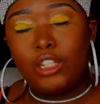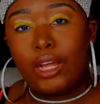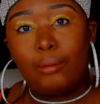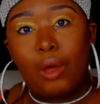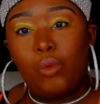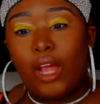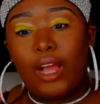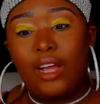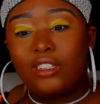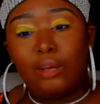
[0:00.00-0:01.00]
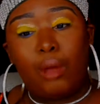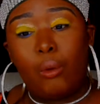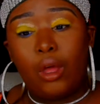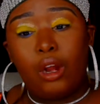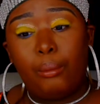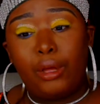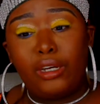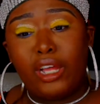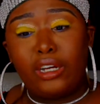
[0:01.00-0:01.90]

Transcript: check I check my weight on Monday,